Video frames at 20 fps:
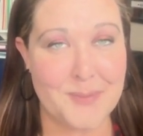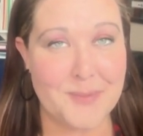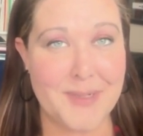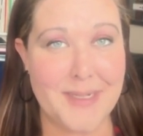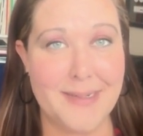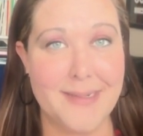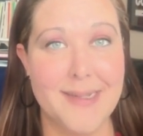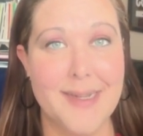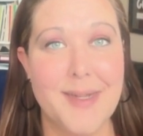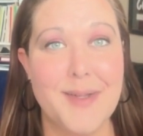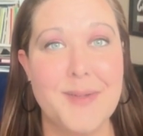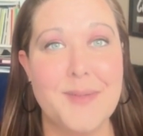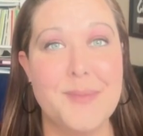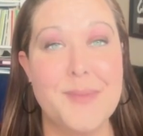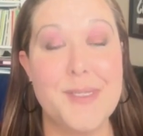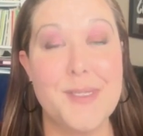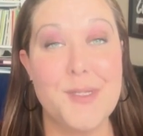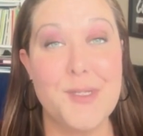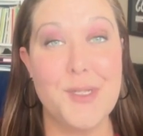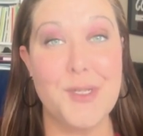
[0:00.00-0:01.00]
when it
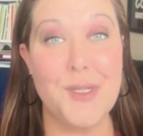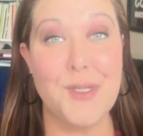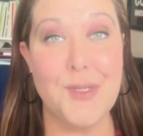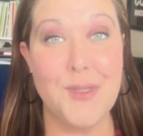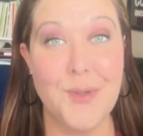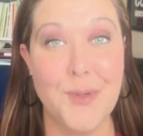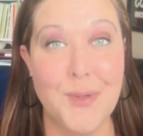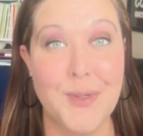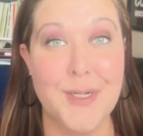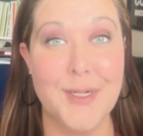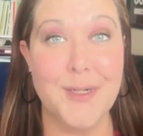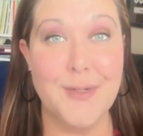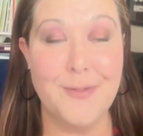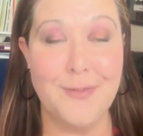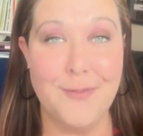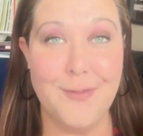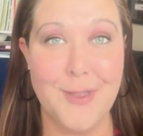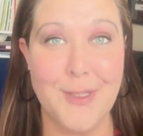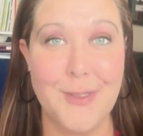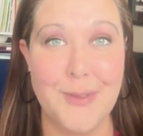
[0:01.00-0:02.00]
comes to your
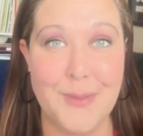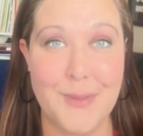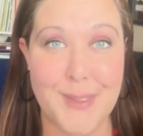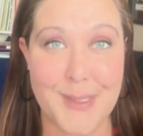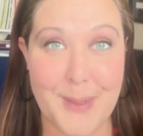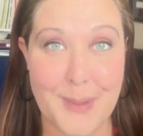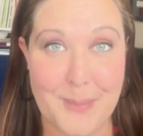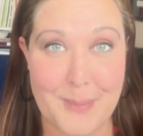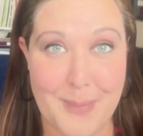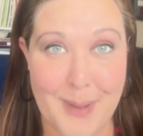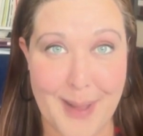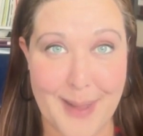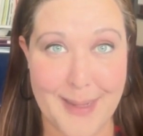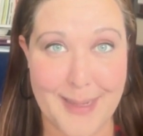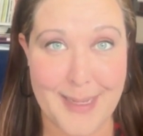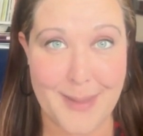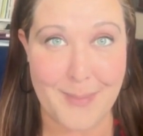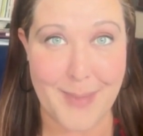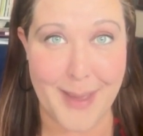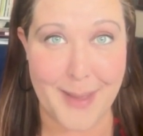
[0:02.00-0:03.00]
flute
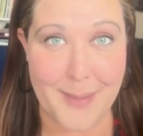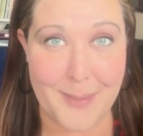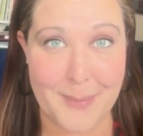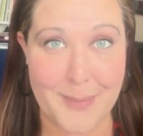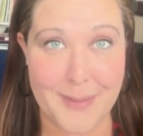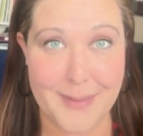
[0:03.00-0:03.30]
body map.